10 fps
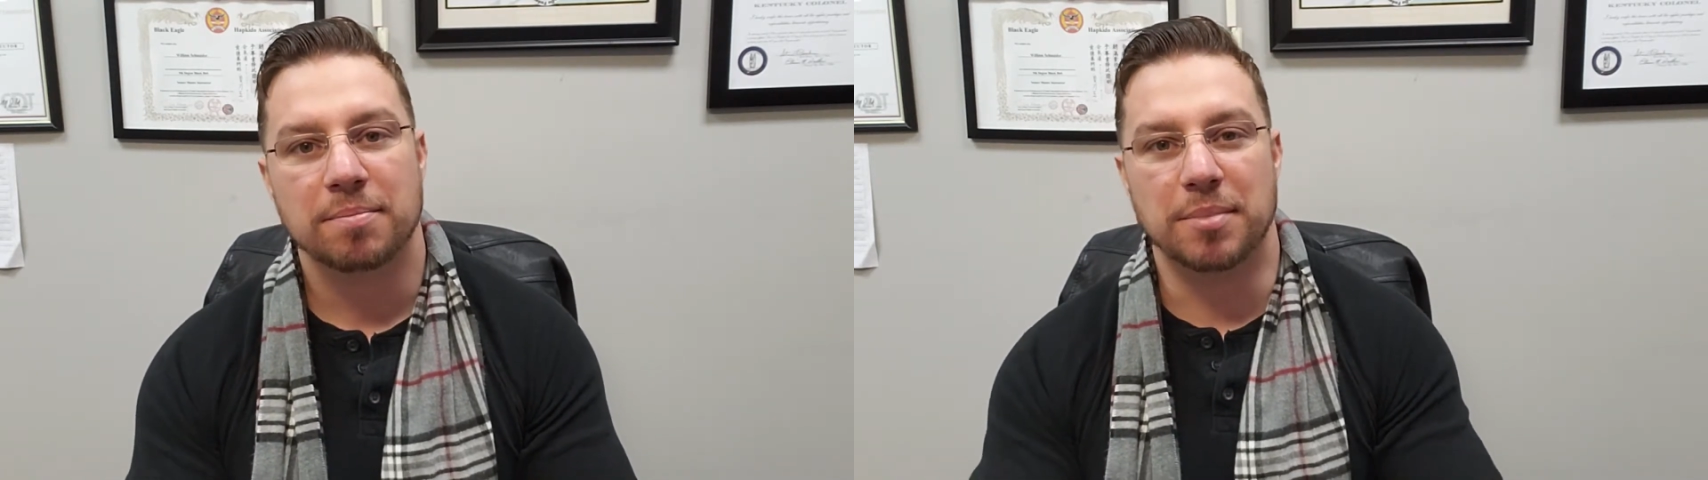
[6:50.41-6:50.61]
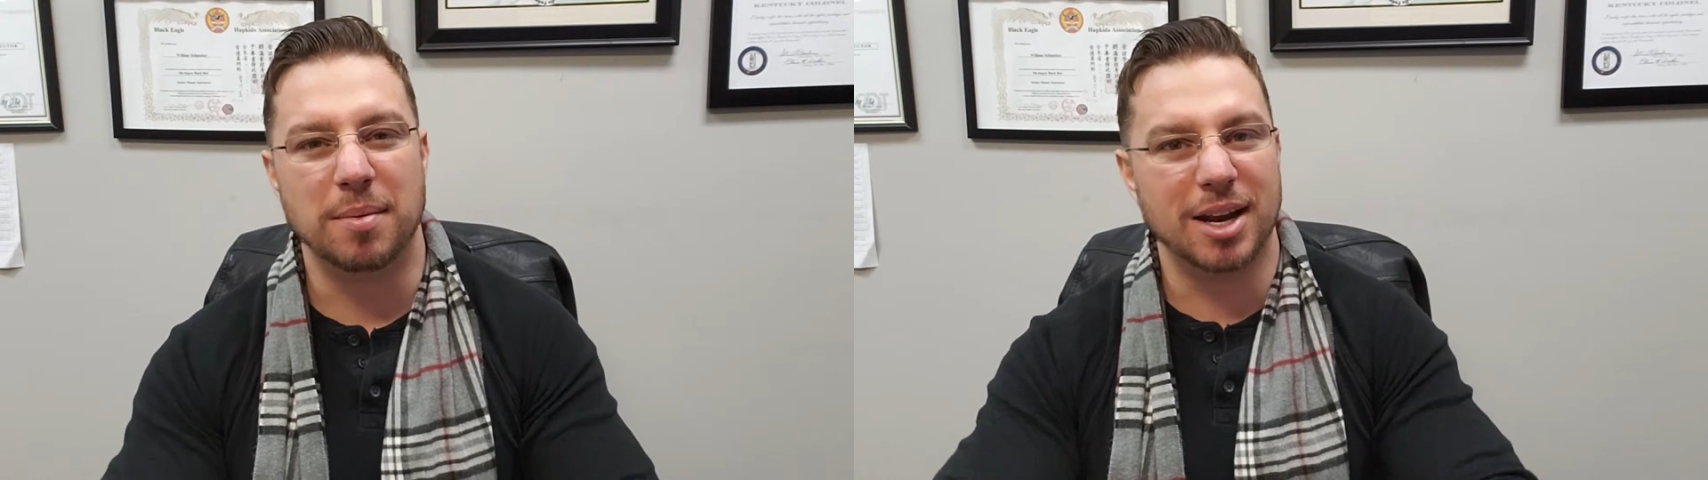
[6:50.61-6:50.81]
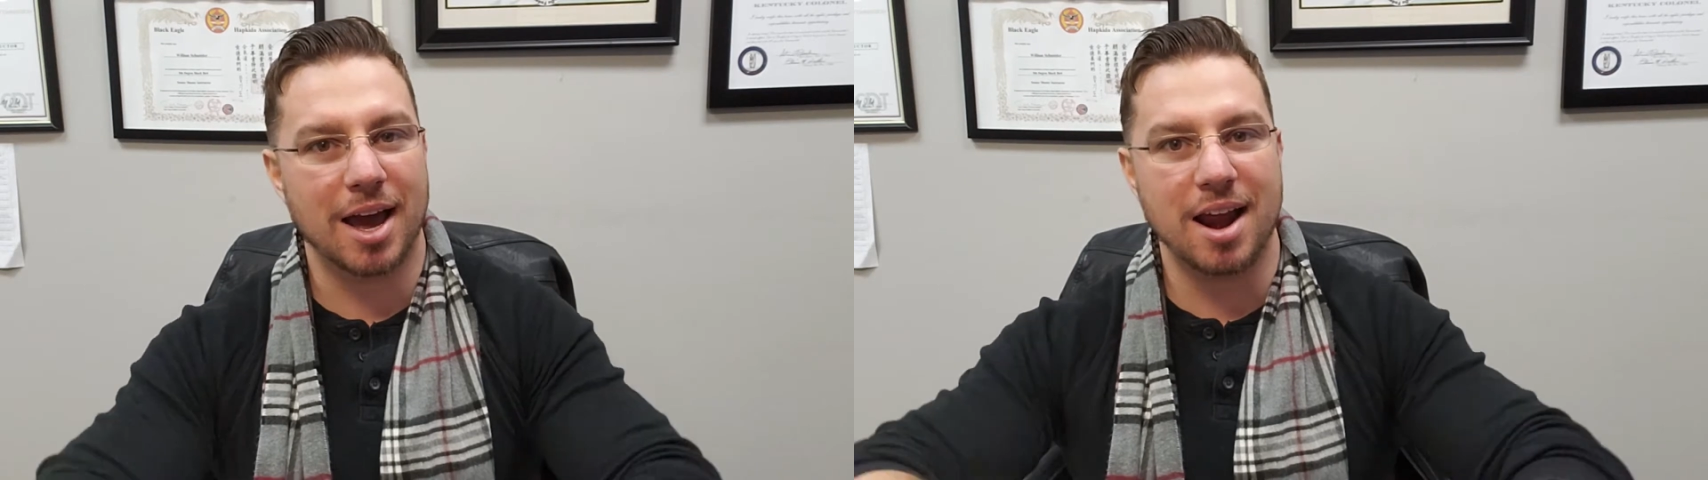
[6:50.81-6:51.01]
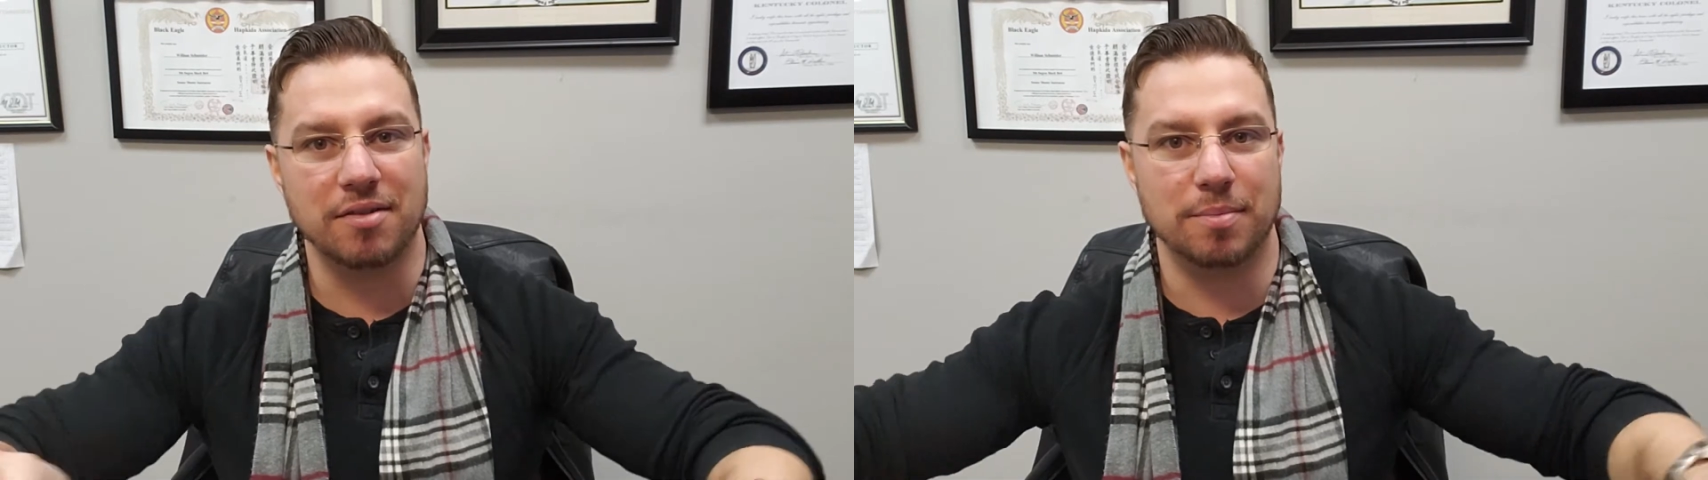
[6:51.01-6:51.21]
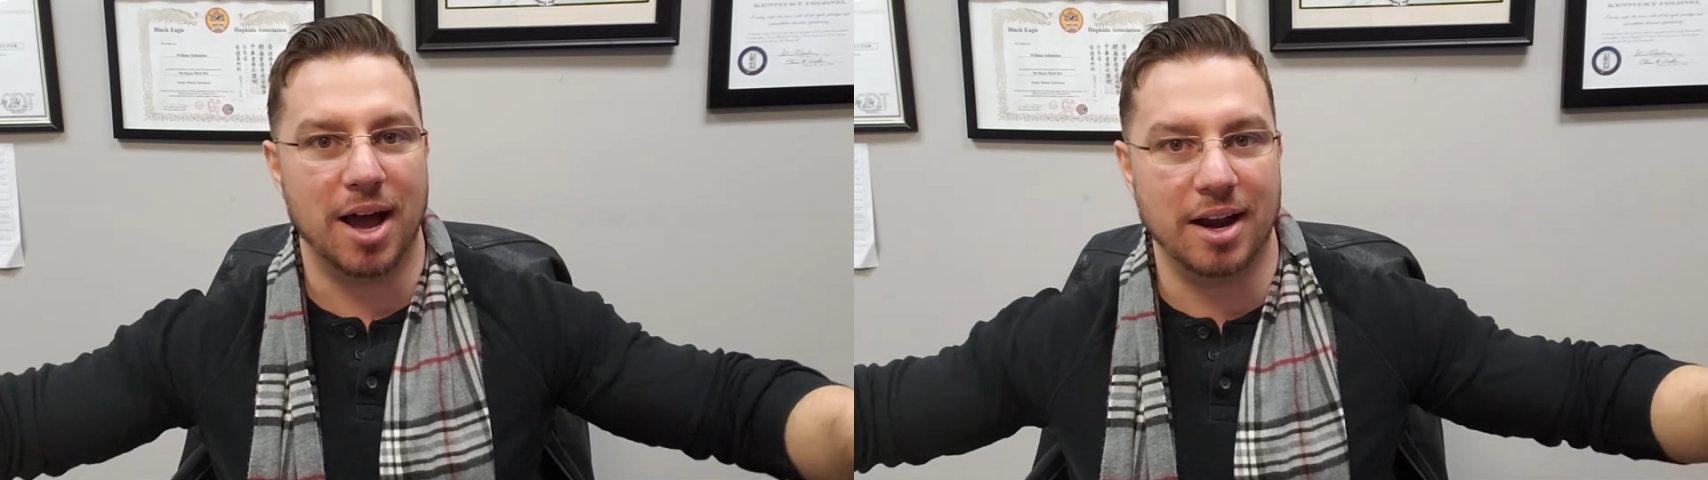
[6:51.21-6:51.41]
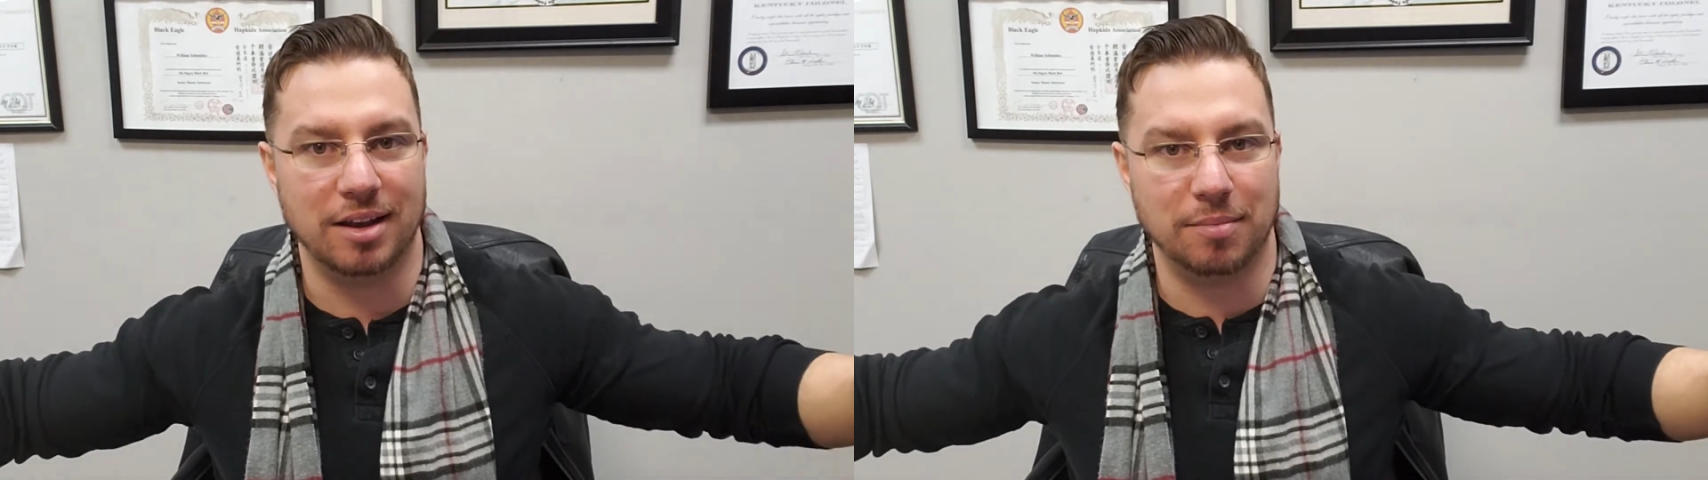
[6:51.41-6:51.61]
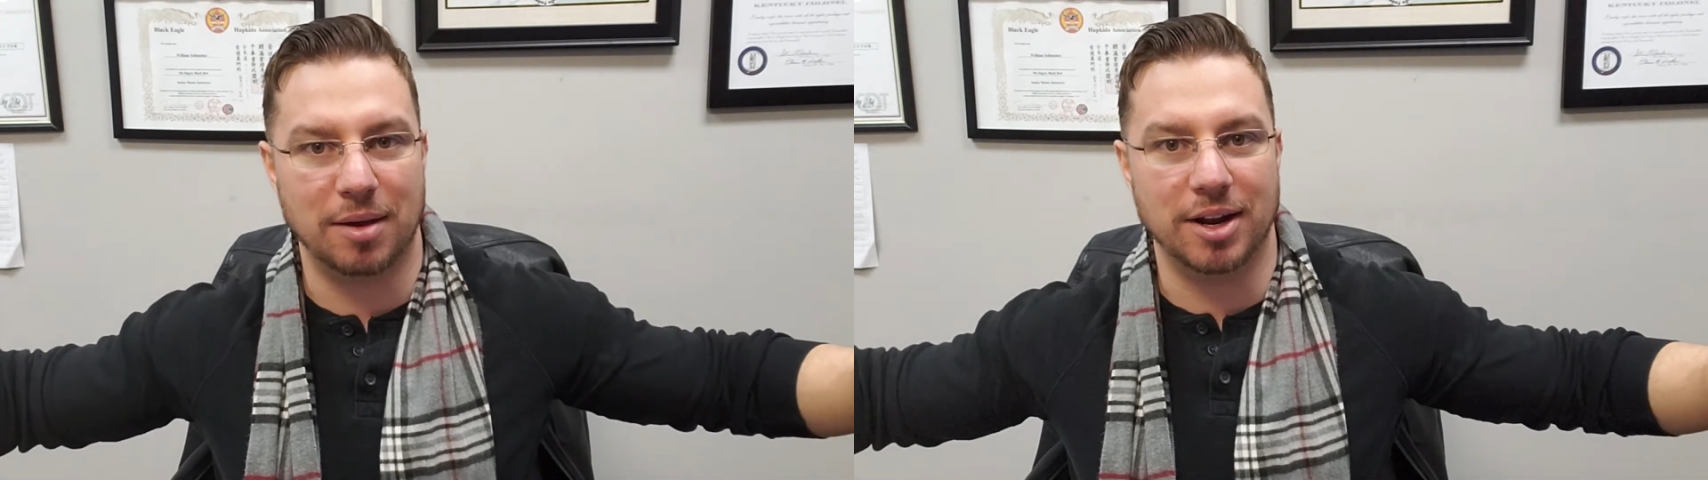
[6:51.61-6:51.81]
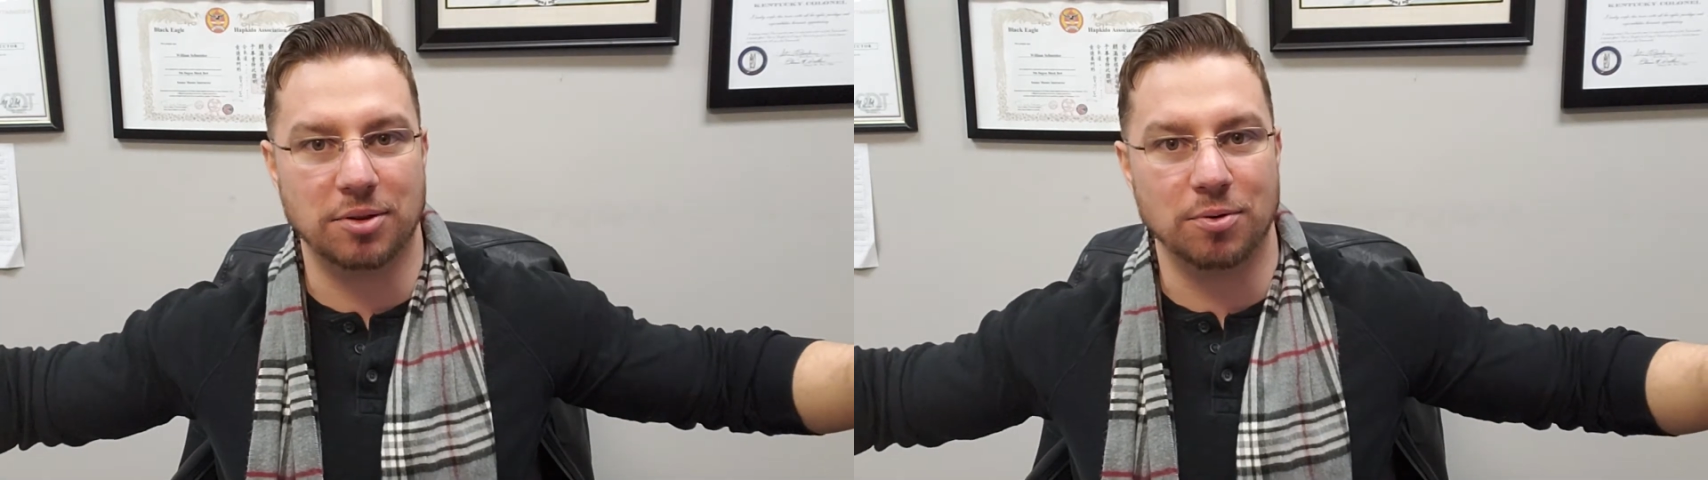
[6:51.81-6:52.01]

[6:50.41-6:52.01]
maybe not everybody, and maybe not the